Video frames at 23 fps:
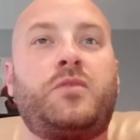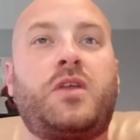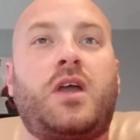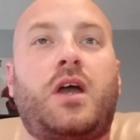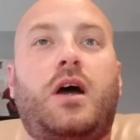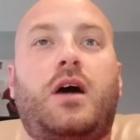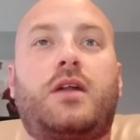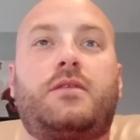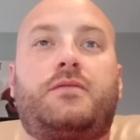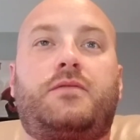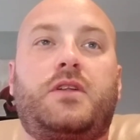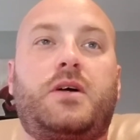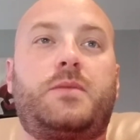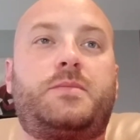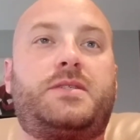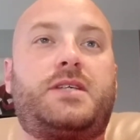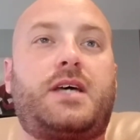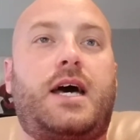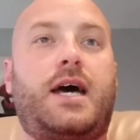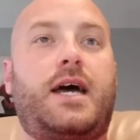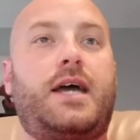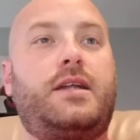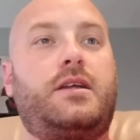On the flip
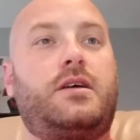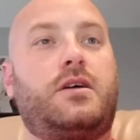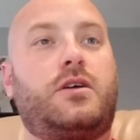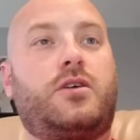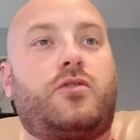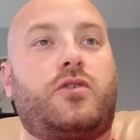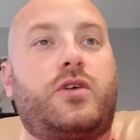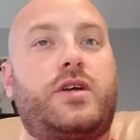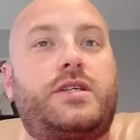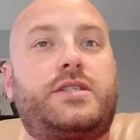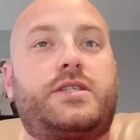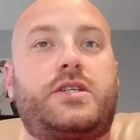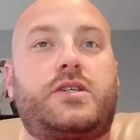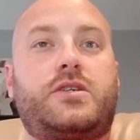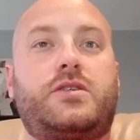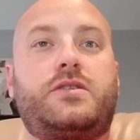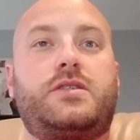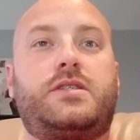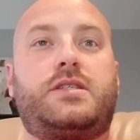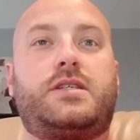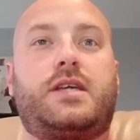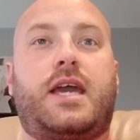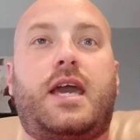side,
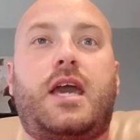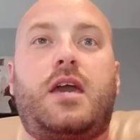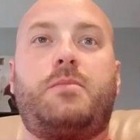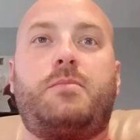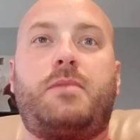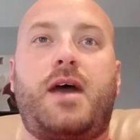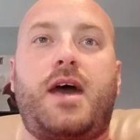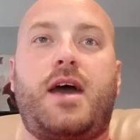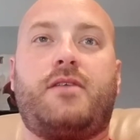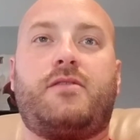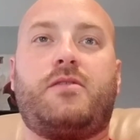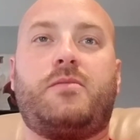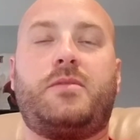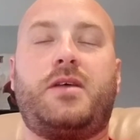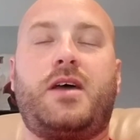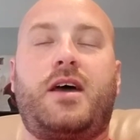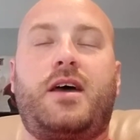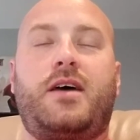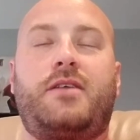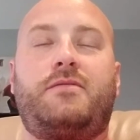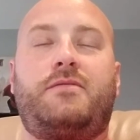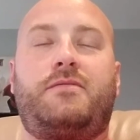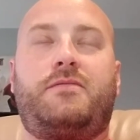Greasers came back from
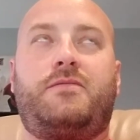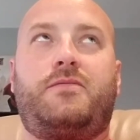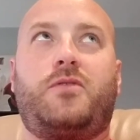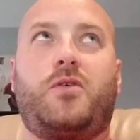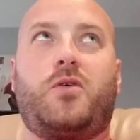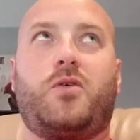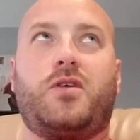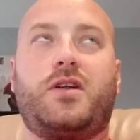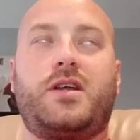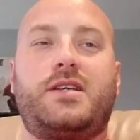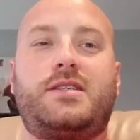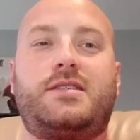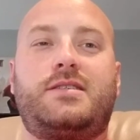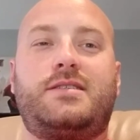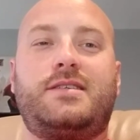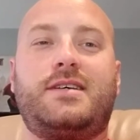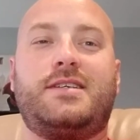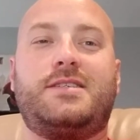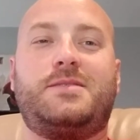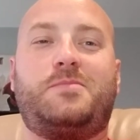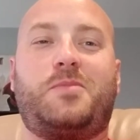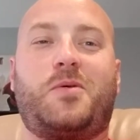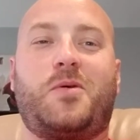that
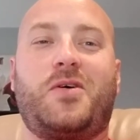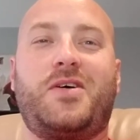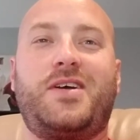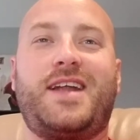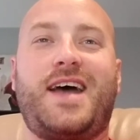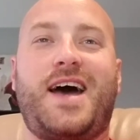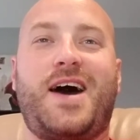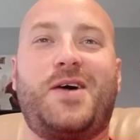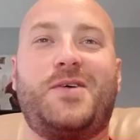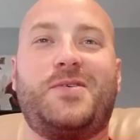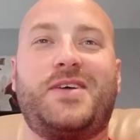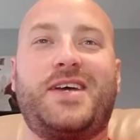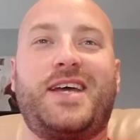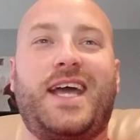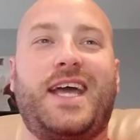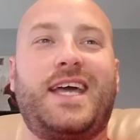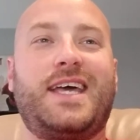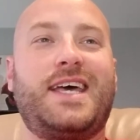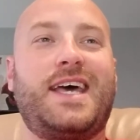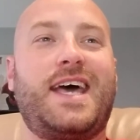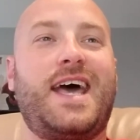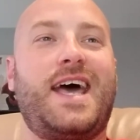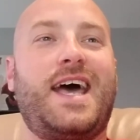46-point outing.
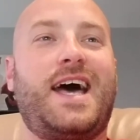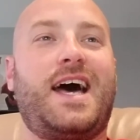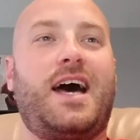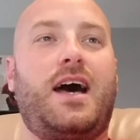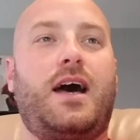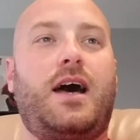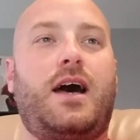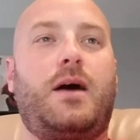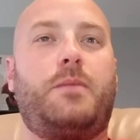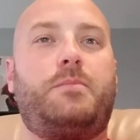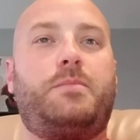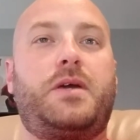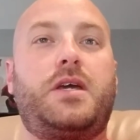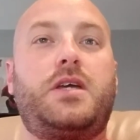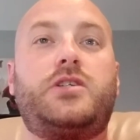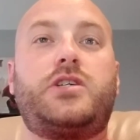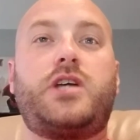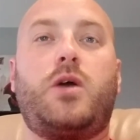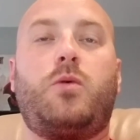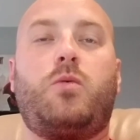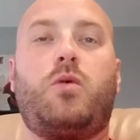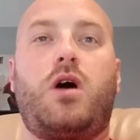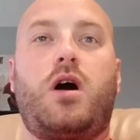
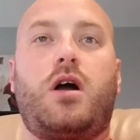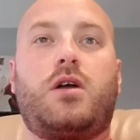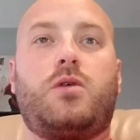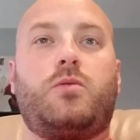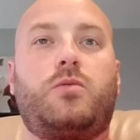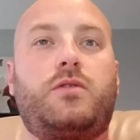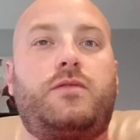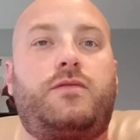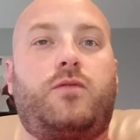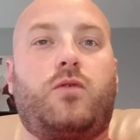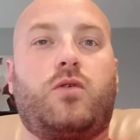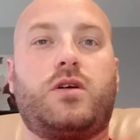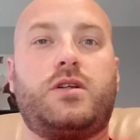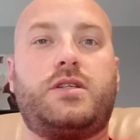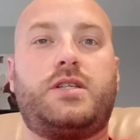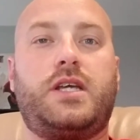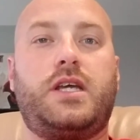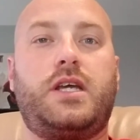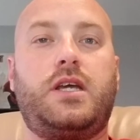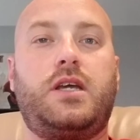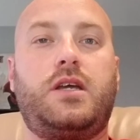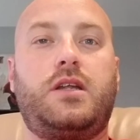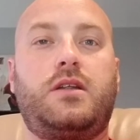PJ Walker with
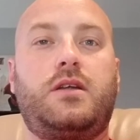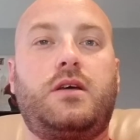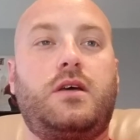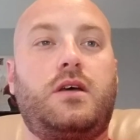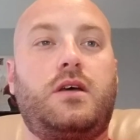14.